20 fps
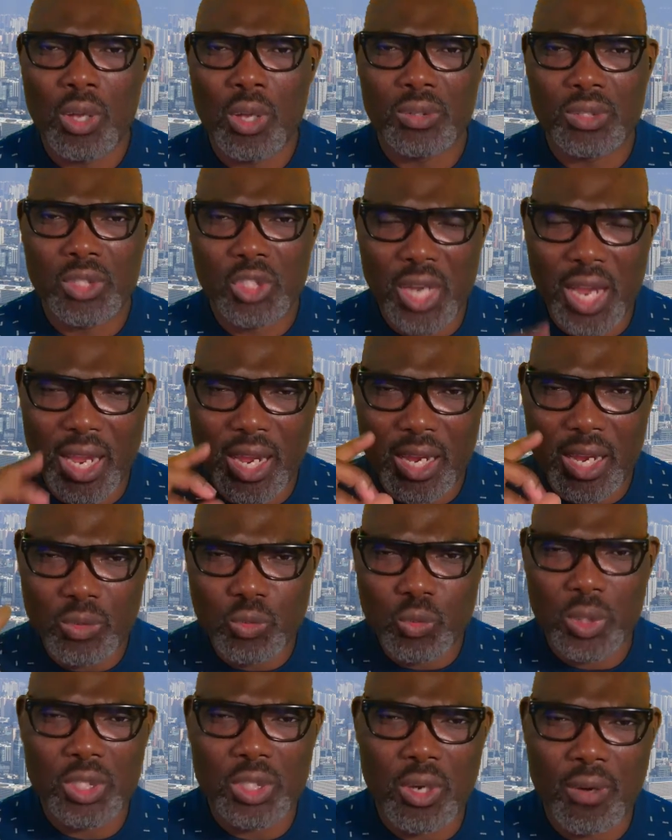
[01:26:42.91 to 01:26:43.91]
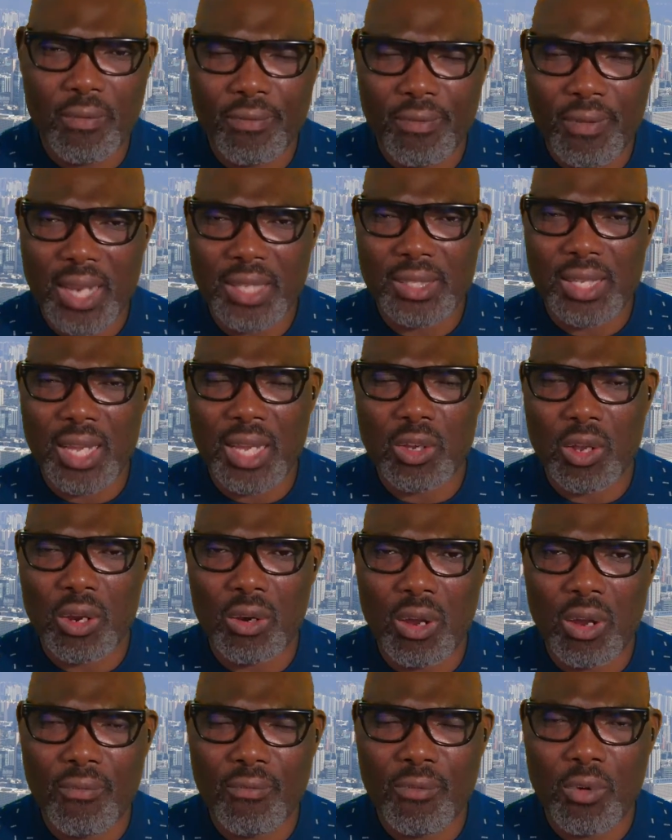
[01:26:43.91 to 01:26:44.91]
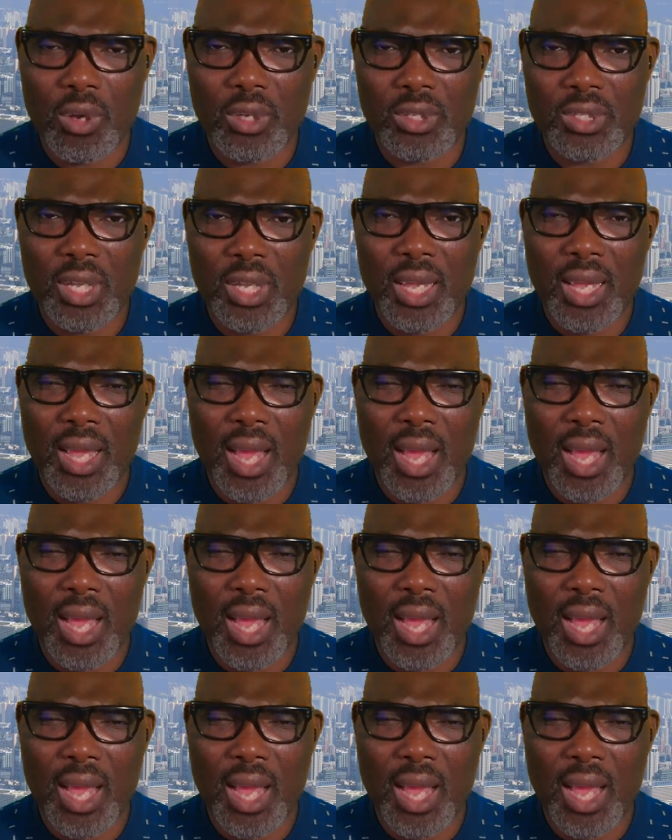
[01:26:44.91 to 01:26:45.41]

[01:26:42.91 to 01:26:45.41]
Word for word: Share it with your friends and your loved ones.